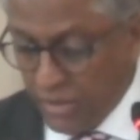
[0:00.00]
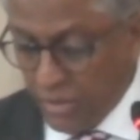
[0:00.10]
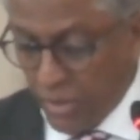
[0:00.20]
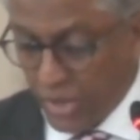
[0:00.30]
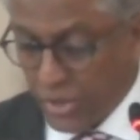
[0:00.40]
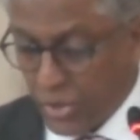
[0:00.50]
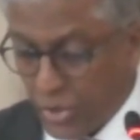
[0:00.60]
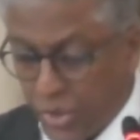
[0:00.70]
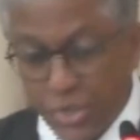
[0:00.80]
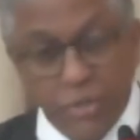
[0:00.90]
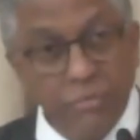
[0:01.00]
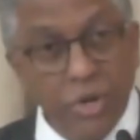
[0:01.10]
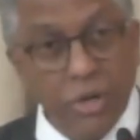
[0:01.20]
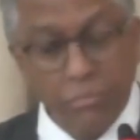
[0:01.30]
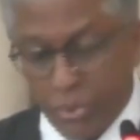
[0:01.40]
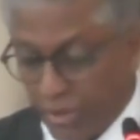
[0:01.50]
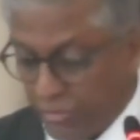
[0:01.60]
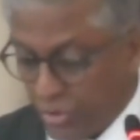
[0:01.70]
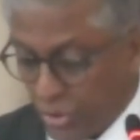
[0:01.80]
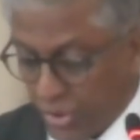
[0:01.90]
the registration of
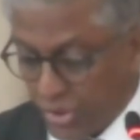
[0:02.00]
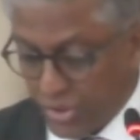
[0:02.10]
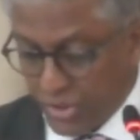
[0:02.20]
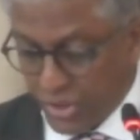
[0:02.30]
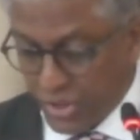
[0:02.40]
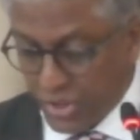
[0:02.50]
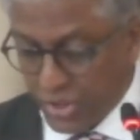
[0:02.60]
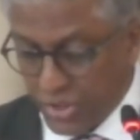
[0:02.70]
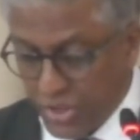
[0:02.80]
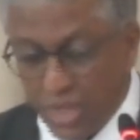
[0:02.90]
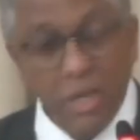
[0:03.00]
non-profit organizations